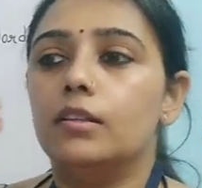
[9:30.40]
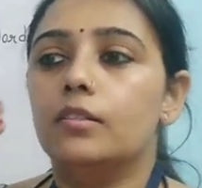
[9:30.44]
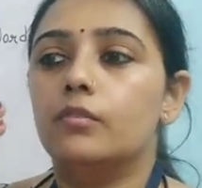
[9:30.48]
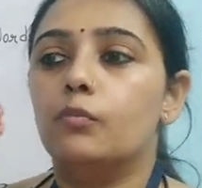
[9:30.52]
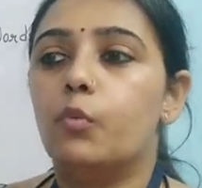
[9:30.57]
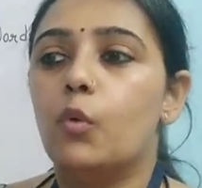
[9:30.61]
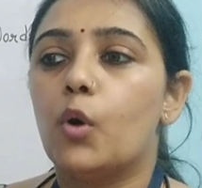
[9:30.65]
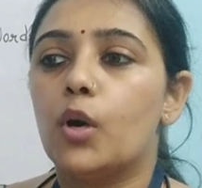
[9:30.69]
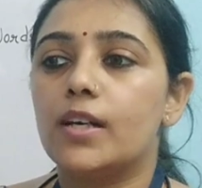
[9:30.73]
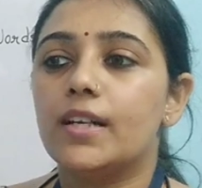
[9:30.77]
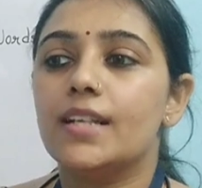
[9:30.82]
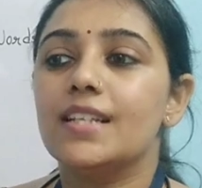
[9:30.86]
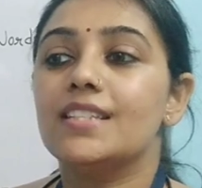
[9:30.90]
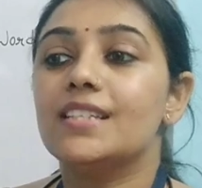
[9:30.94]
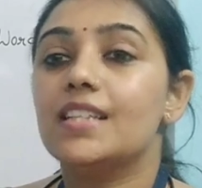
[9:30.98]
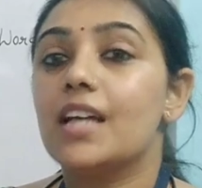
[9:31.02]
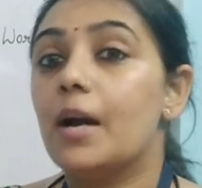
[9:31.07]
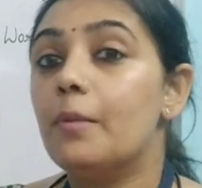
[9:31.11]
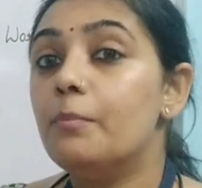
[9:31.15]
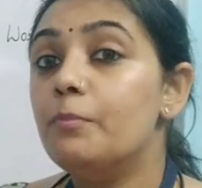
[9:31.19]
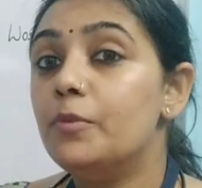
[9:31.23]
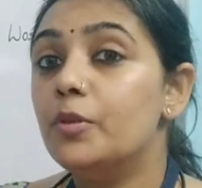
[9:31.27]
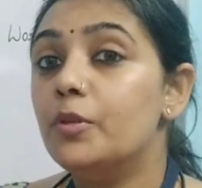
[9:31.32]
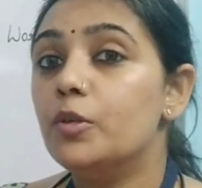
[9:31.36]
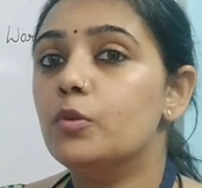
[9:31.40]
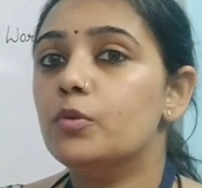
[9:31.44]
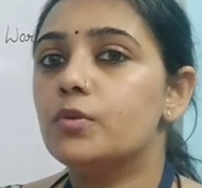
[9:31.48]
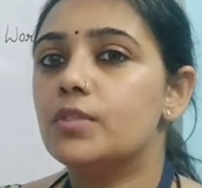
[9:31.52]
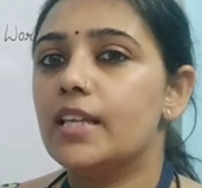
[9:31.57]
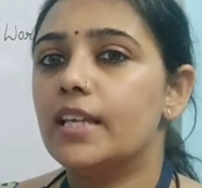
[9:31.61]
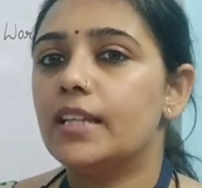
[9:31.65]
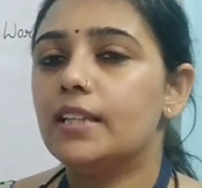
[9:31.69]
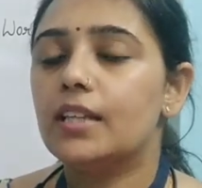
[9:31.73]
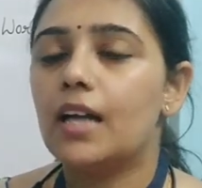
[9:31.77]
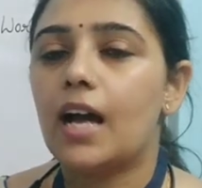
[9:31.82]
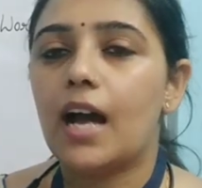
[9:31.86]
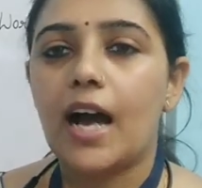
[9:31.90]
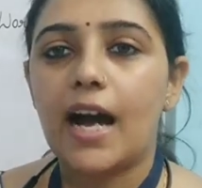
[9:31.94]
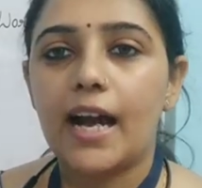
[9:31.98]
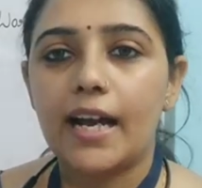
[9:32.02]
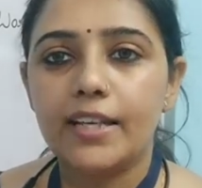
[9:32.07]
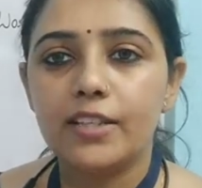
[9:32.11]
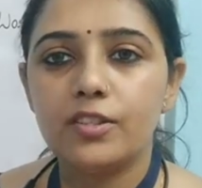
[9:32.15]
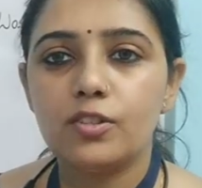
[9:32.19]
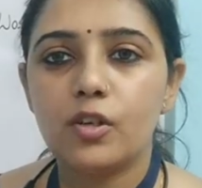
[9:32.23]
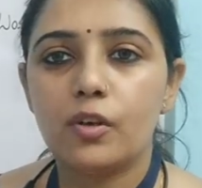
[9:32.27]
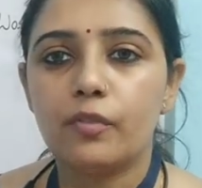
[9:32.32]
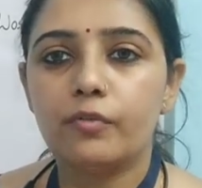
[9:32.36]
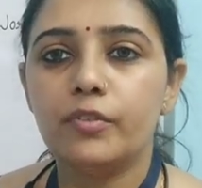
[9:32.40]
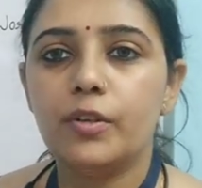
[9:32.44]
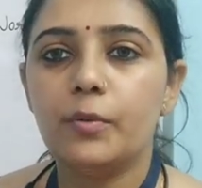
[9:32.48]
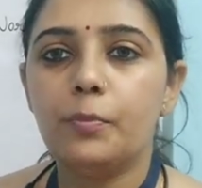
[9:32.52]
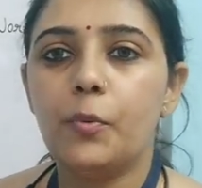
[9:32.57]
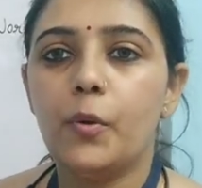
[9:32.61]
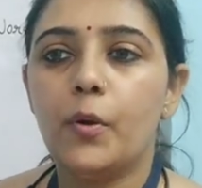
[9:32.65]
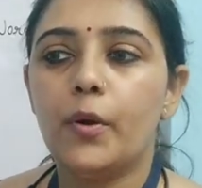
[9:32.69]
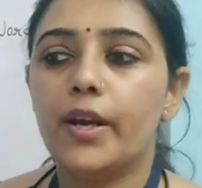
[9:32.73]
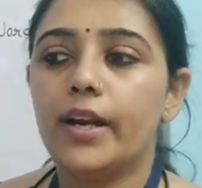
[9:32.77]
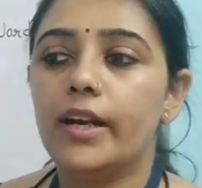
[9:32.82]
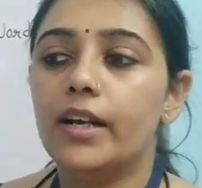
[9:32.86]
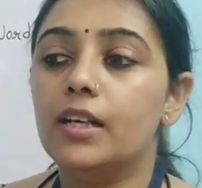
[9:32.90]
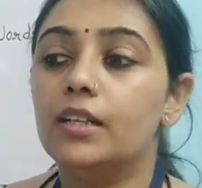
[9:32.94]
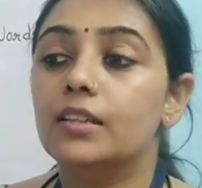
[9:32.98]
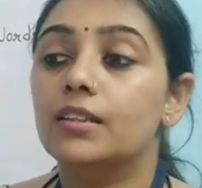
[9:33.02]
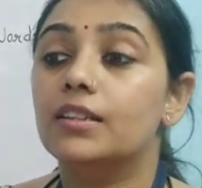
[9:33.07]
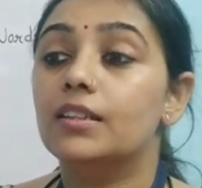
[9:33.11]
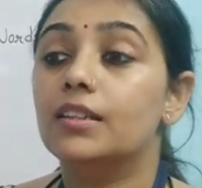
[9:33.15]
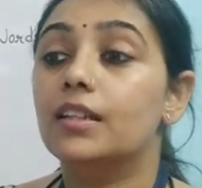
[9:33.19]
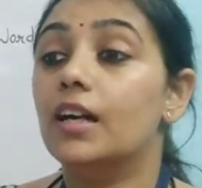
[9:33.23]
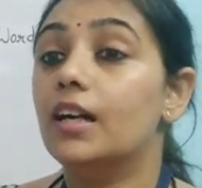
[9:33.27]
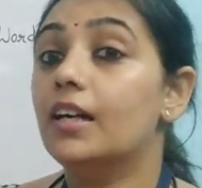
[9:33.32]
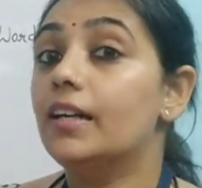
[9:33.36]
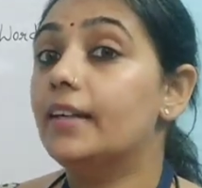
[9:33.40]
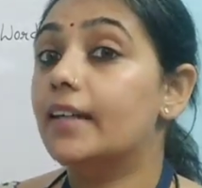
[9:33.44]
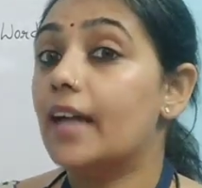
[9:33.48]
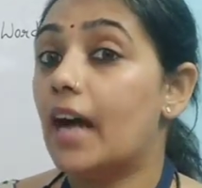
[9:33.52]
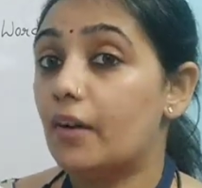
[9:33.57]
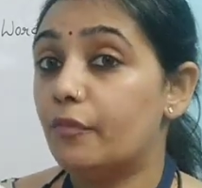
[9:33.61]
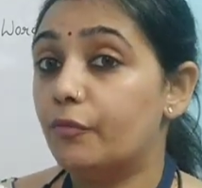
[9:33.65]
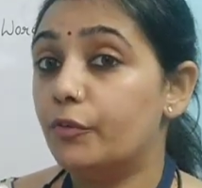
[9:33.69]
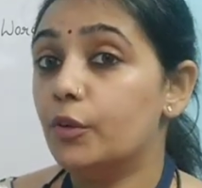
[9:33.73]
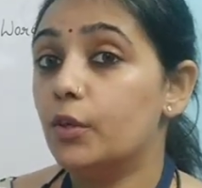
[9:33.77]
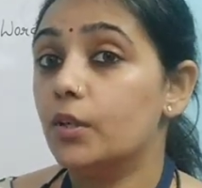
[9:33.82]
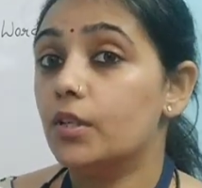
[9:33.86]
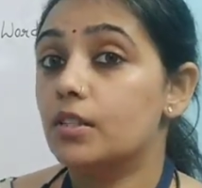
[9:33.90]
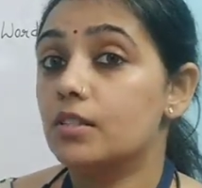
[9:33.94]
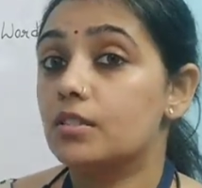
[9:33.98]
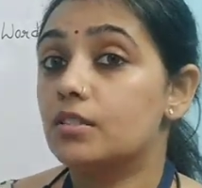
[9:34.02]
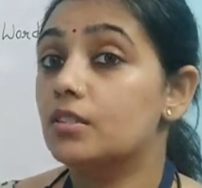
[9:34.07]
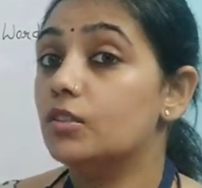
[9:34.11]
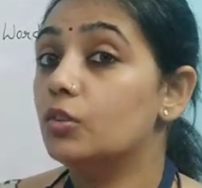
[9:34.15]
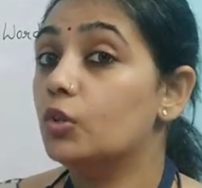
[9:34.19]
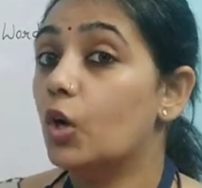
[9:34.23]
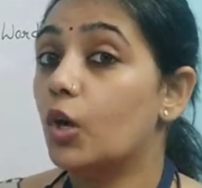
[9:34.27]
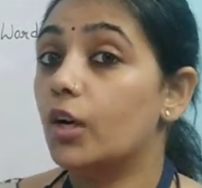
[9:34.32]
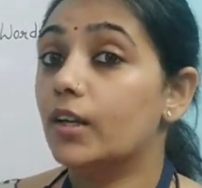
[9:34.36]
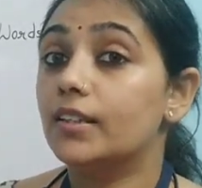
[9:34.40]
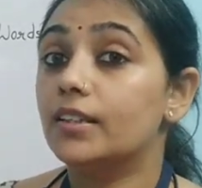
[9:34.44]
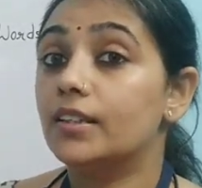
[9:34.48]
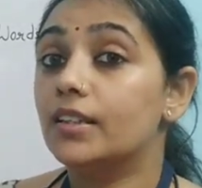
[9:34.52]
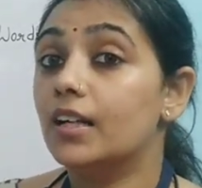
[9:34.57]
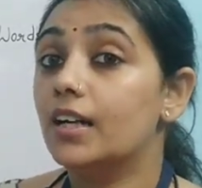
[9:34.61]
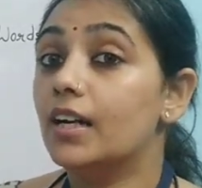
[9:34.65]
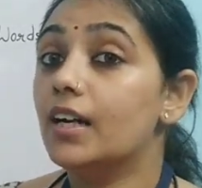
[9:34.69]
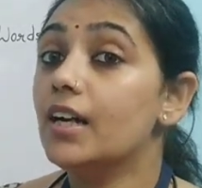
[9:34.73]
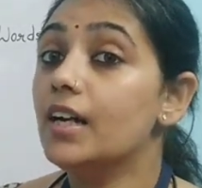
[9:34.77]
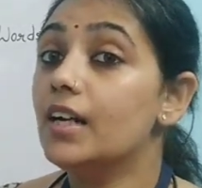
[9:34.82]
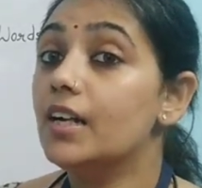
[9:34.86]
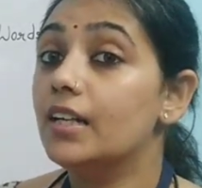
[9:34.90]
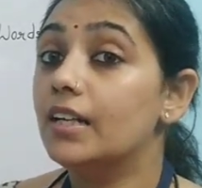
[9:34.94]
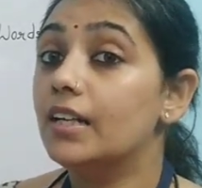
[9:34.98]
what is amusing the eyes of the poet? The daffodils, not the